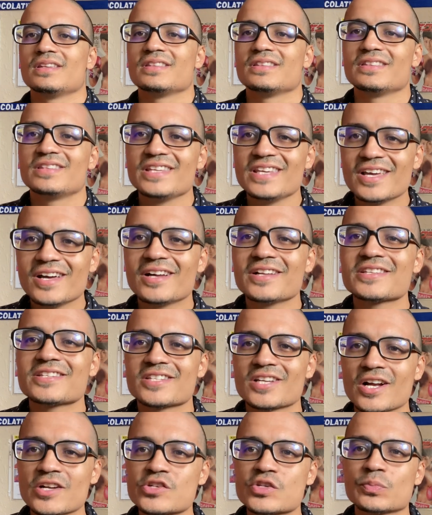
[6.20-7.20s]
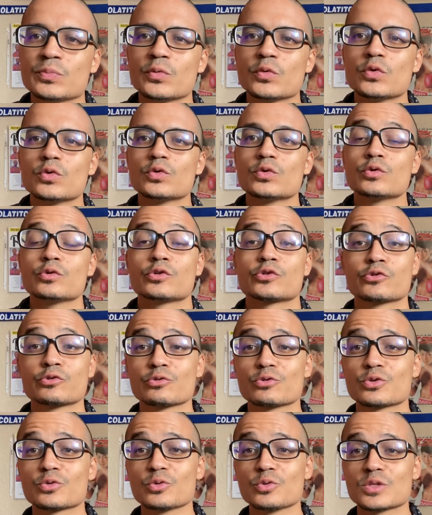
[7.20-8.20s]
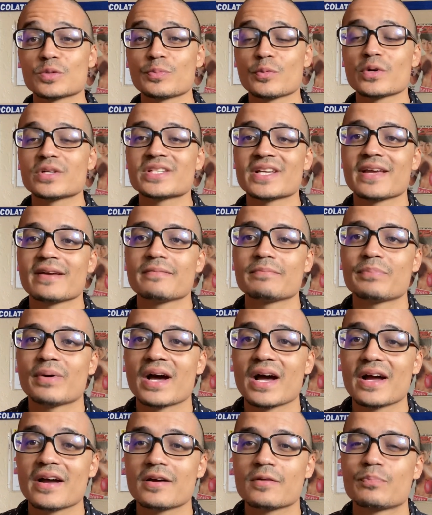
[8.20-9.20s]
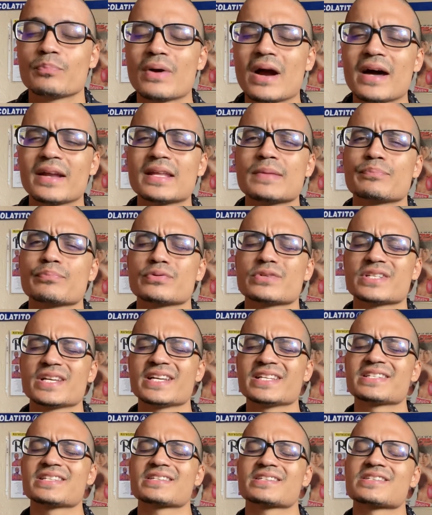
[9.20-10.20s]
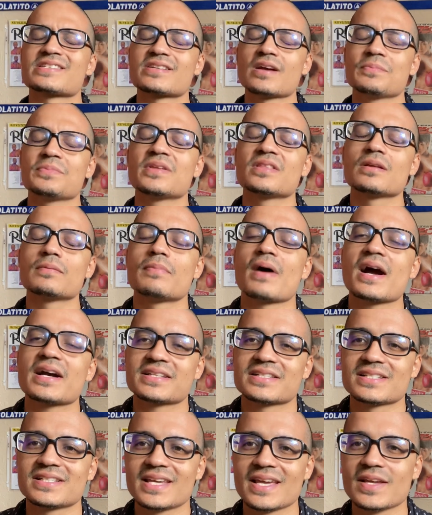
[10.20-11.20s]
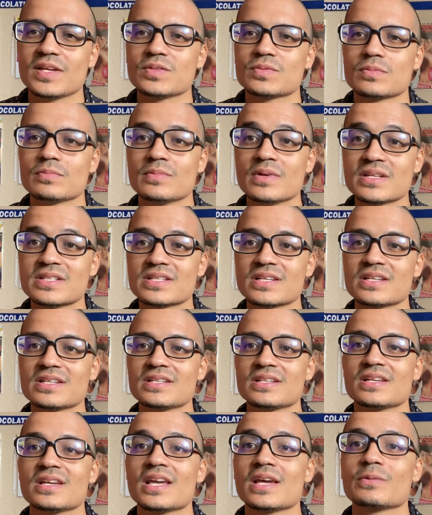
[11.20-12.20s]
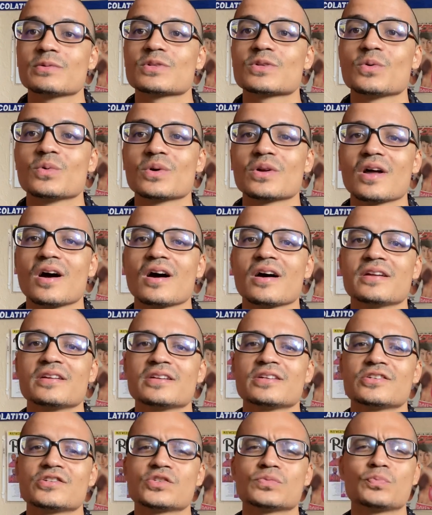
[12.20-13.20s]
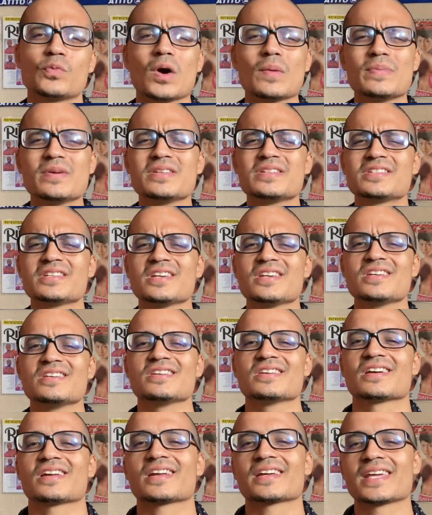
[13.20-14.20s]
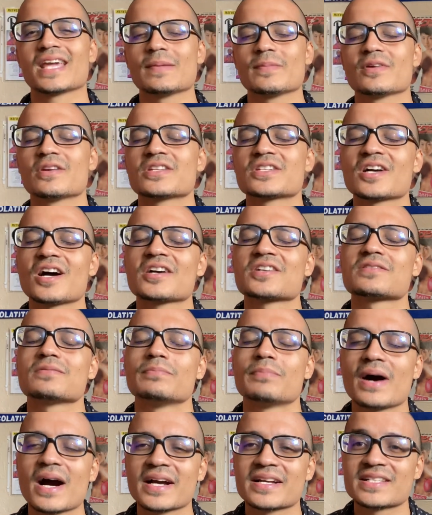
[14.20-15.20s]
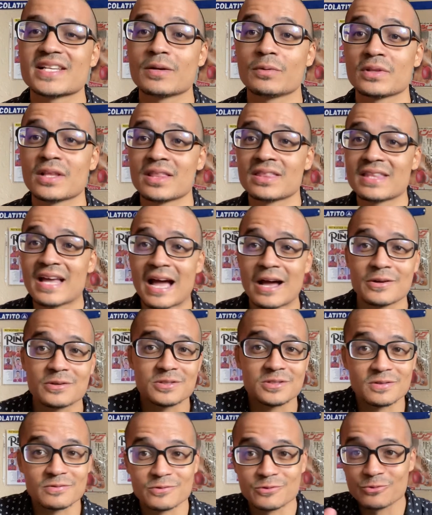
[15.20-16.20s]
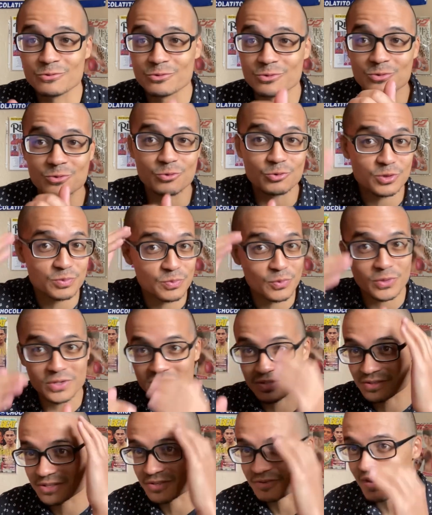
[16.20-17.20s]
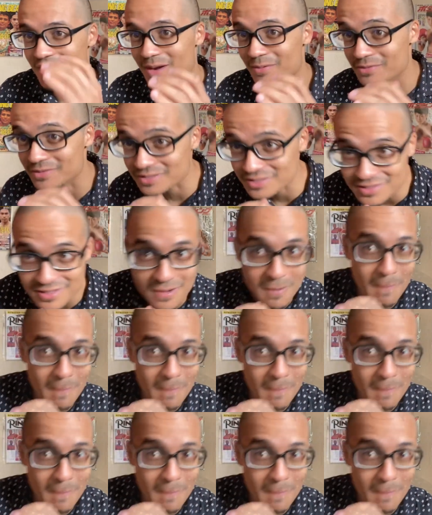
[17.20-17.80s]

The Untouchable True School Sports Empire proudly presents Something the Boxing Game's Been Missing. Hey, what's going on? It's your boy BT, and I came here to talk some boxing with the thousands of True School Sports subscribers.